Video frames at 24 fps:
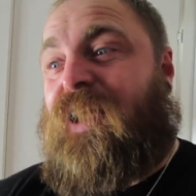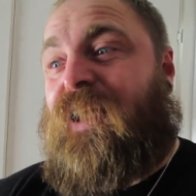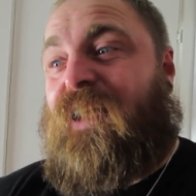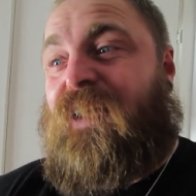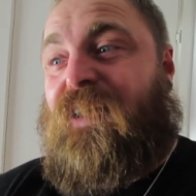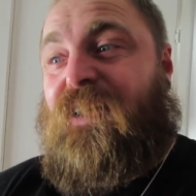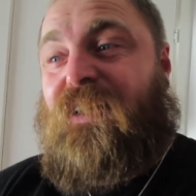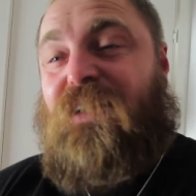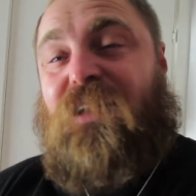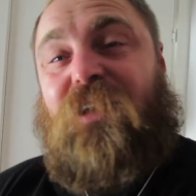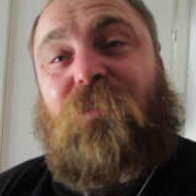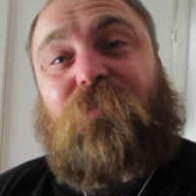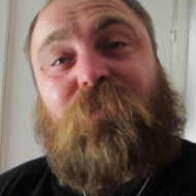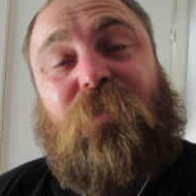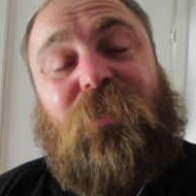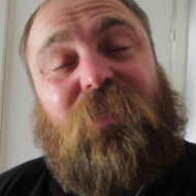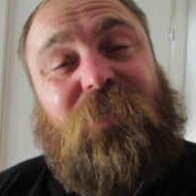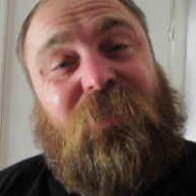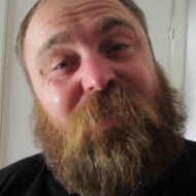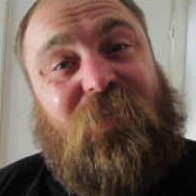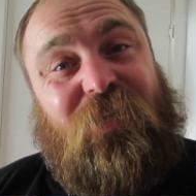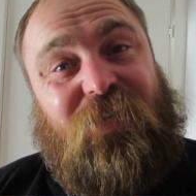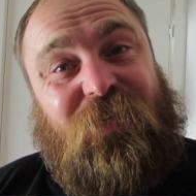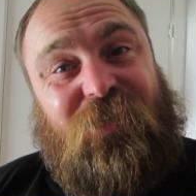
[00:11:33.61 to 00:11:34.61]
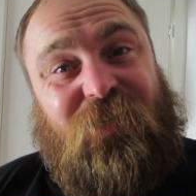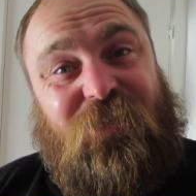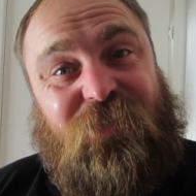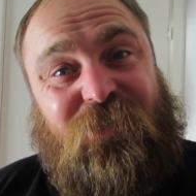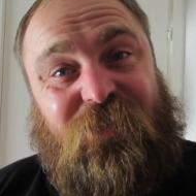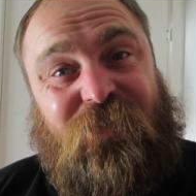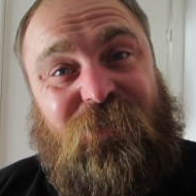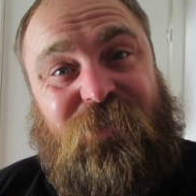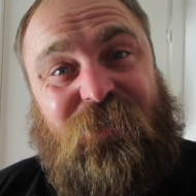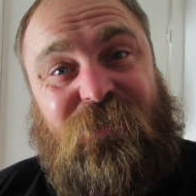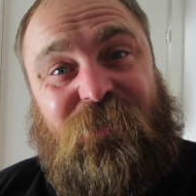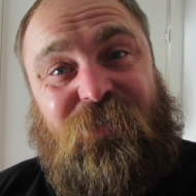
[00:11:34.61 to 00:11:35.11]
I'm gonna
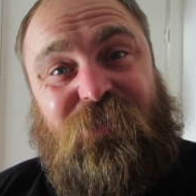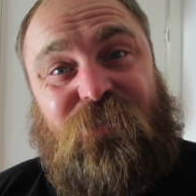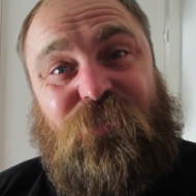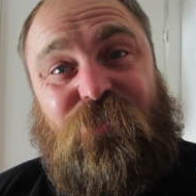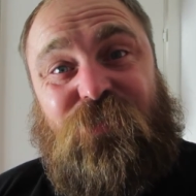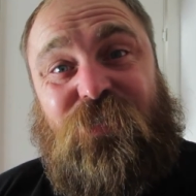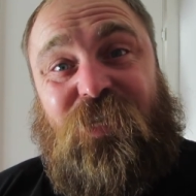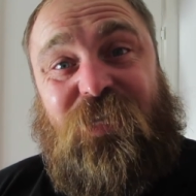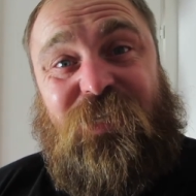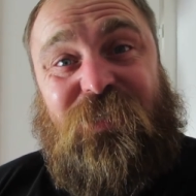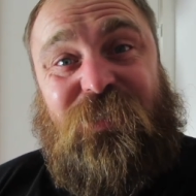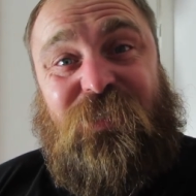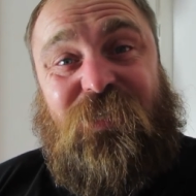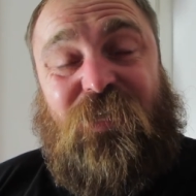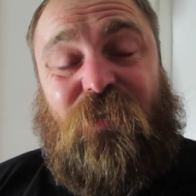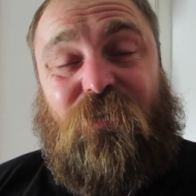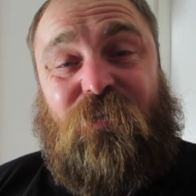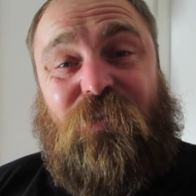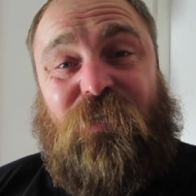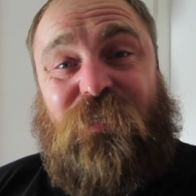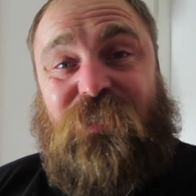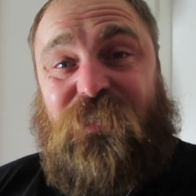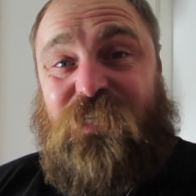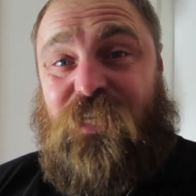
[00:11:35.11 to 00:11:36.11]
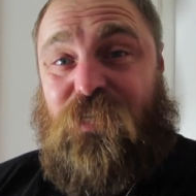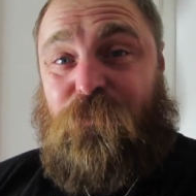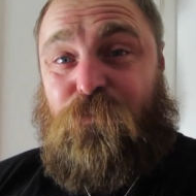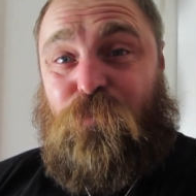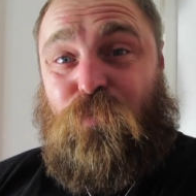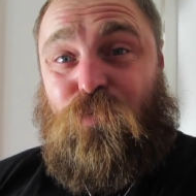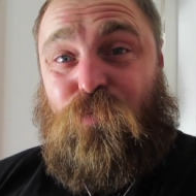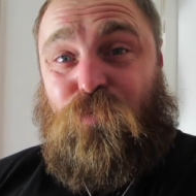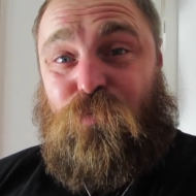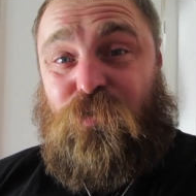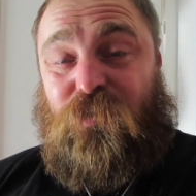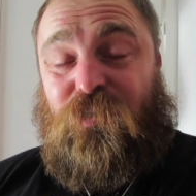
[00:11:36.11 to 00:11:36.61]
get to test out a
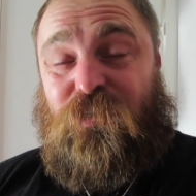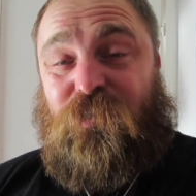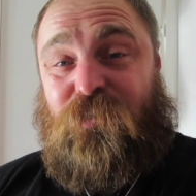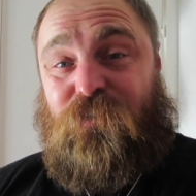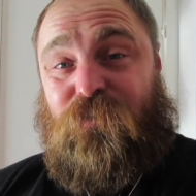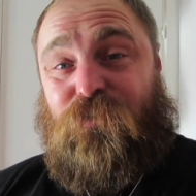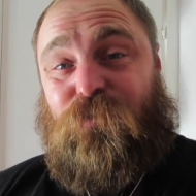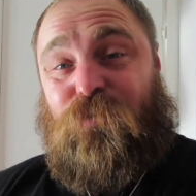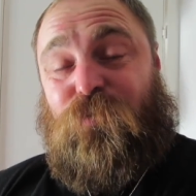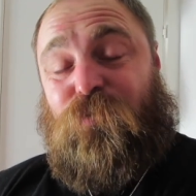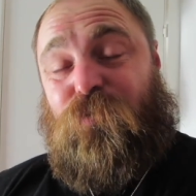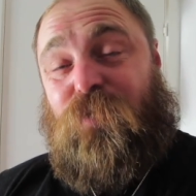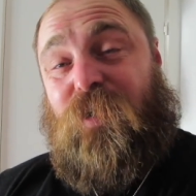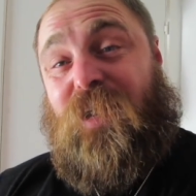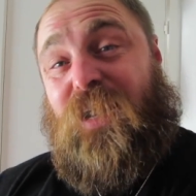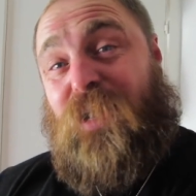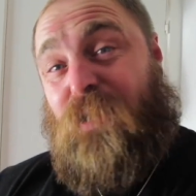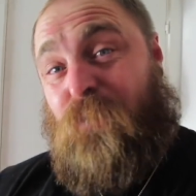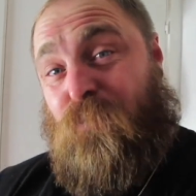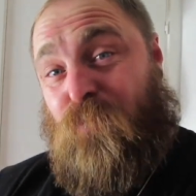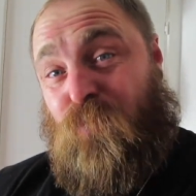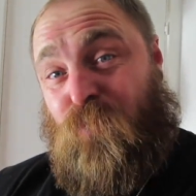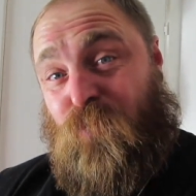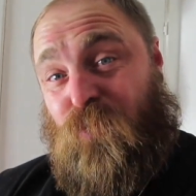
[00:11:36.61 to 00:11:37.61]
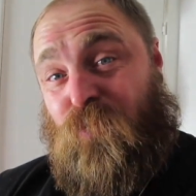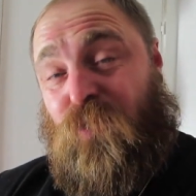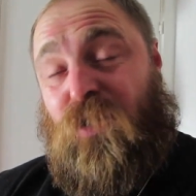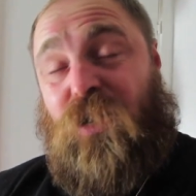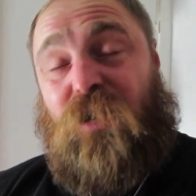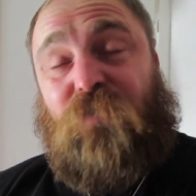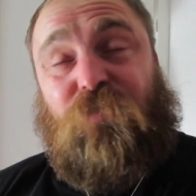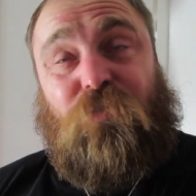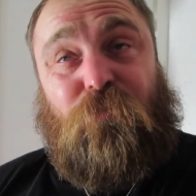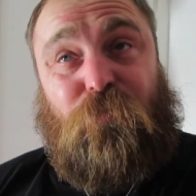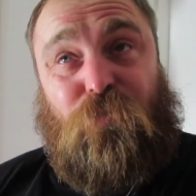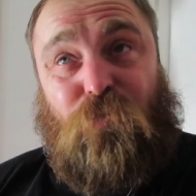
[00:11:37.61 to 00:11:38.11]
segboard, or airboard,
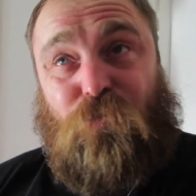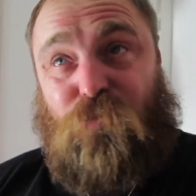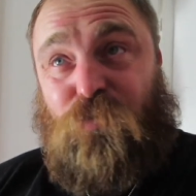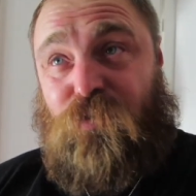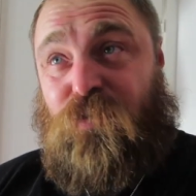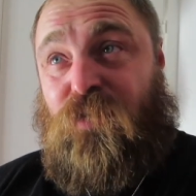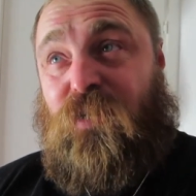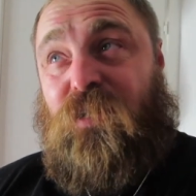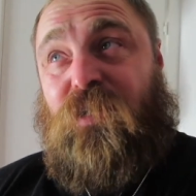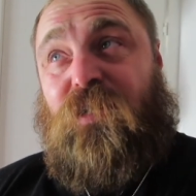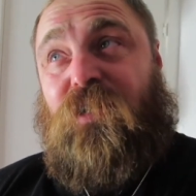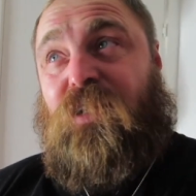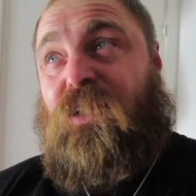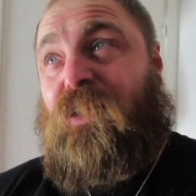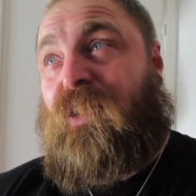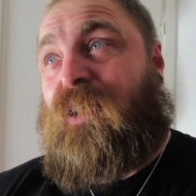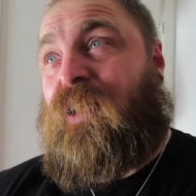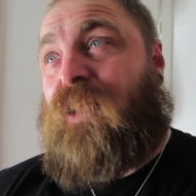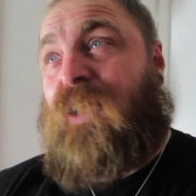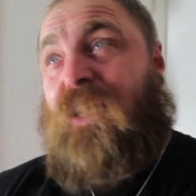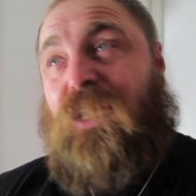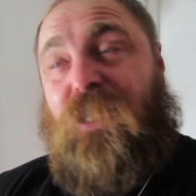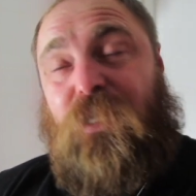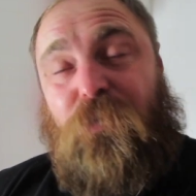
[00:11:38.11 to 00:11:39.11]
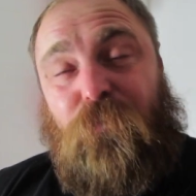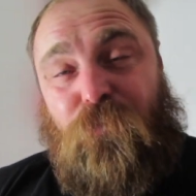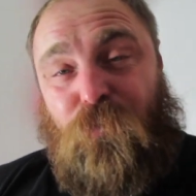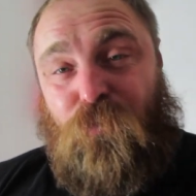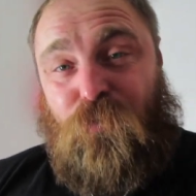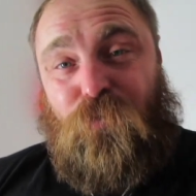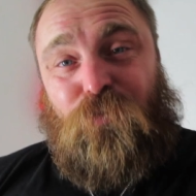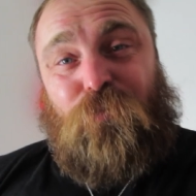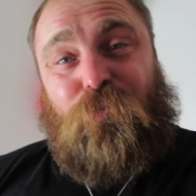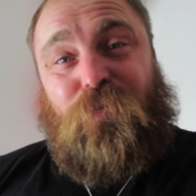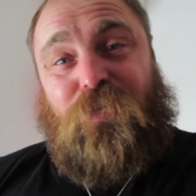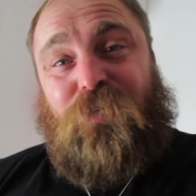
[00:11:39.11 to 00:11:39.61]
hoverboard,
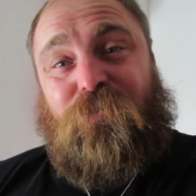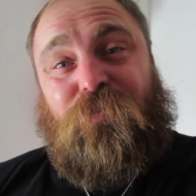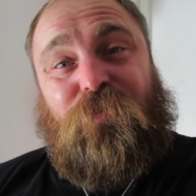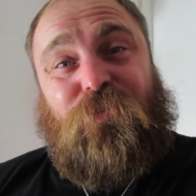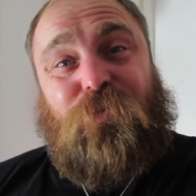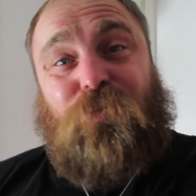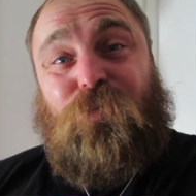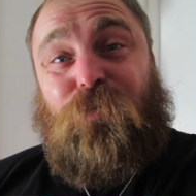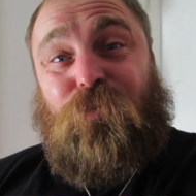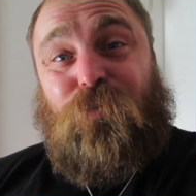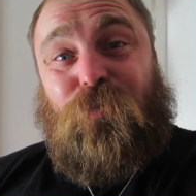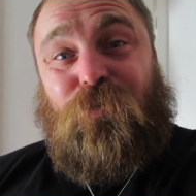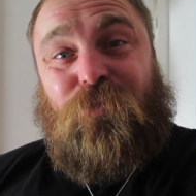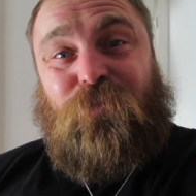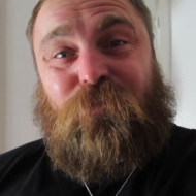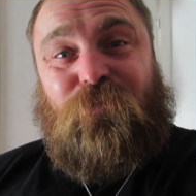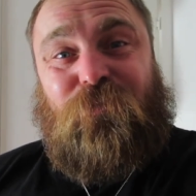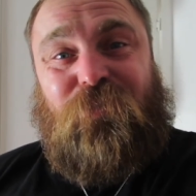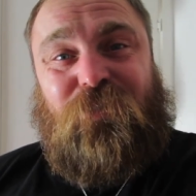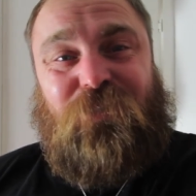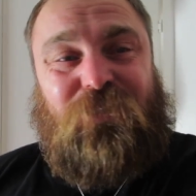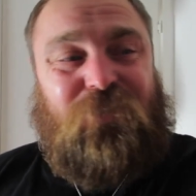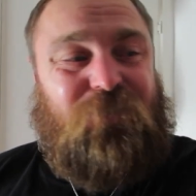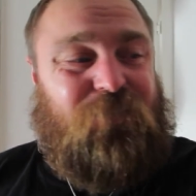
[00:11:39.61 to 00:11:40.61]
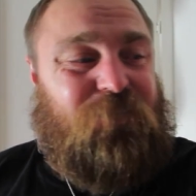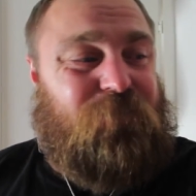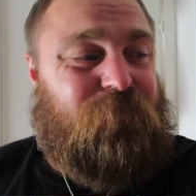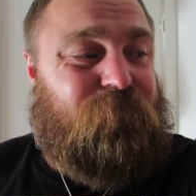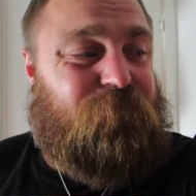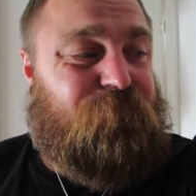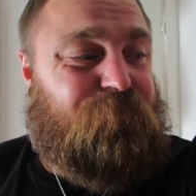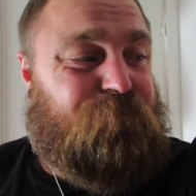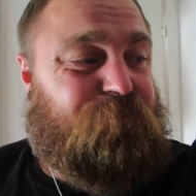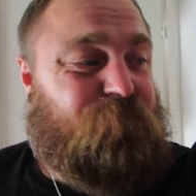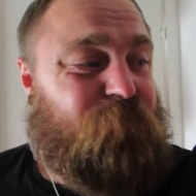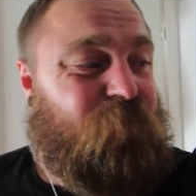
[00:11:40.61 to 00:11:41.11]
e-board, whatever you call
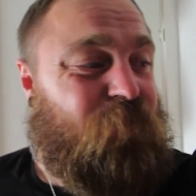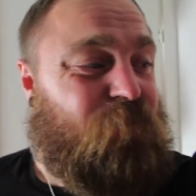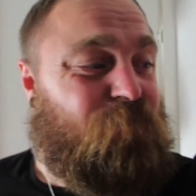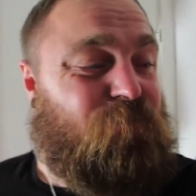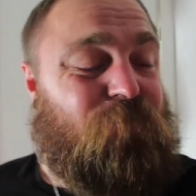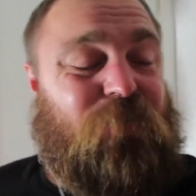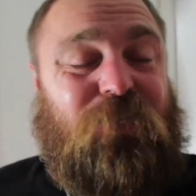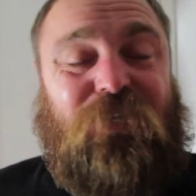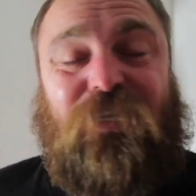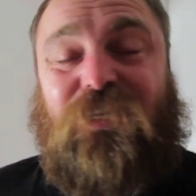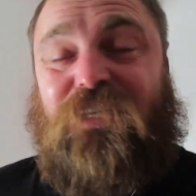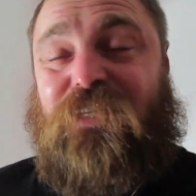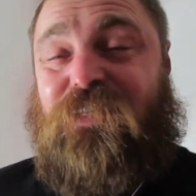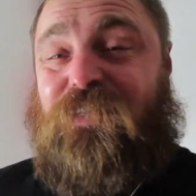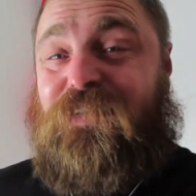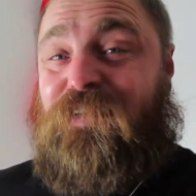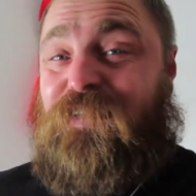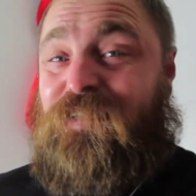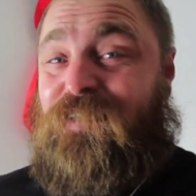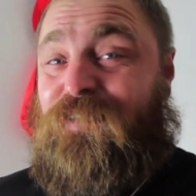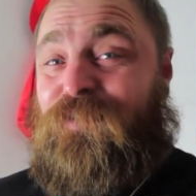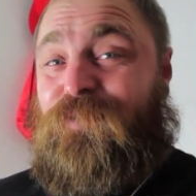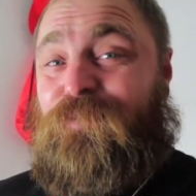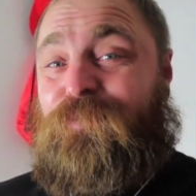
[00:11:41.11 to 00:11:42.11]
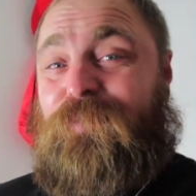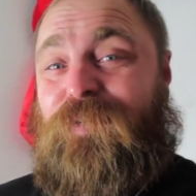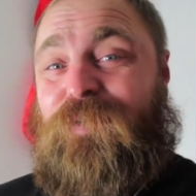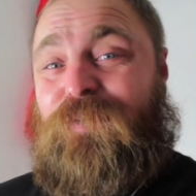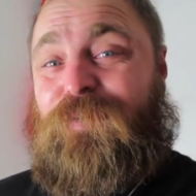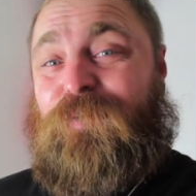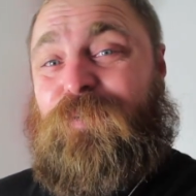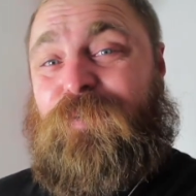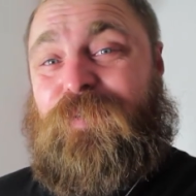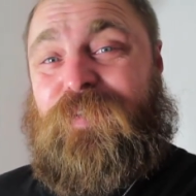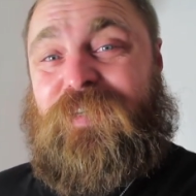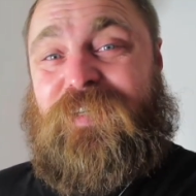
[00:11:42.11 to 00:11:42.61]
them. I'm really excited about
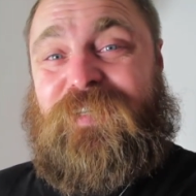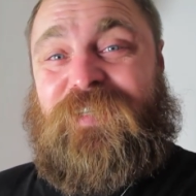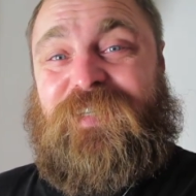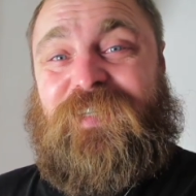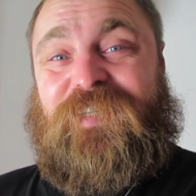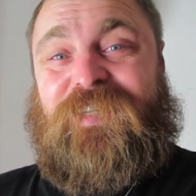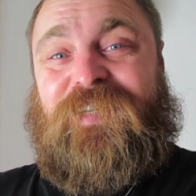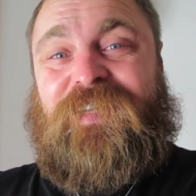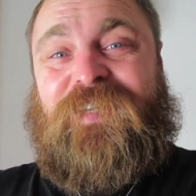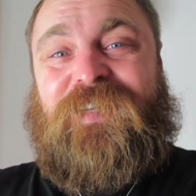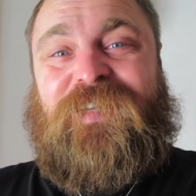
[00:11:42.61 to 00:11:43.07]
all that.